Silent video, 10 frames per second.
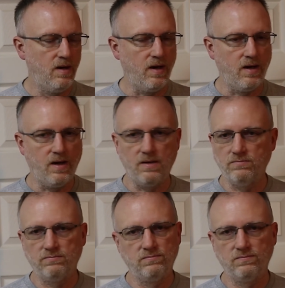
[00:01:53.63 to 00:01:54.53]
uh,
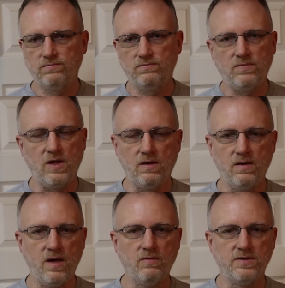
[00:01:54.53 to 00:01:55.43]
you know
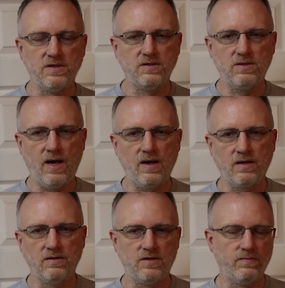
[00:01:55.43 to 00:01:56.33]
it was in stock
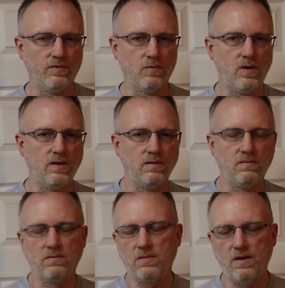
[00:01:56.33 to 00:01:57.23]
except for
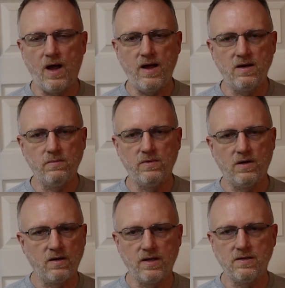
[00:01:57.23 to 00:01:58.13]
one item and
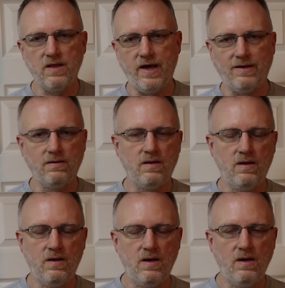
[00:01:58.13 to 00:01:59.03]
I'll get to that
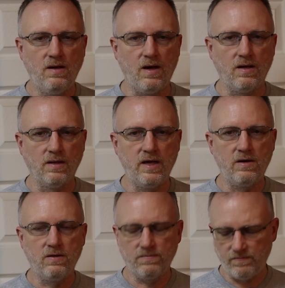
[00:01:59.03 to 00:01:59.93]
uh,
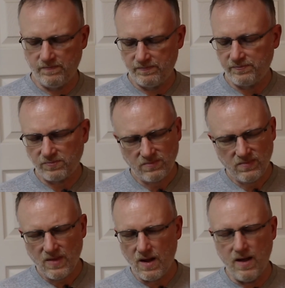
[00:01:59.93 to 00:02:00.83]
later.
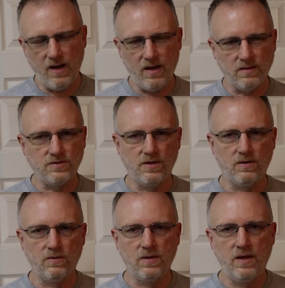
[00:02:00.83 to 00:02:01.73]
Uh,
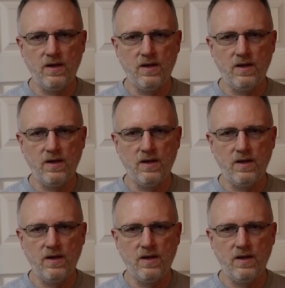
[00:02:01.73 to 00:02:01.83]
so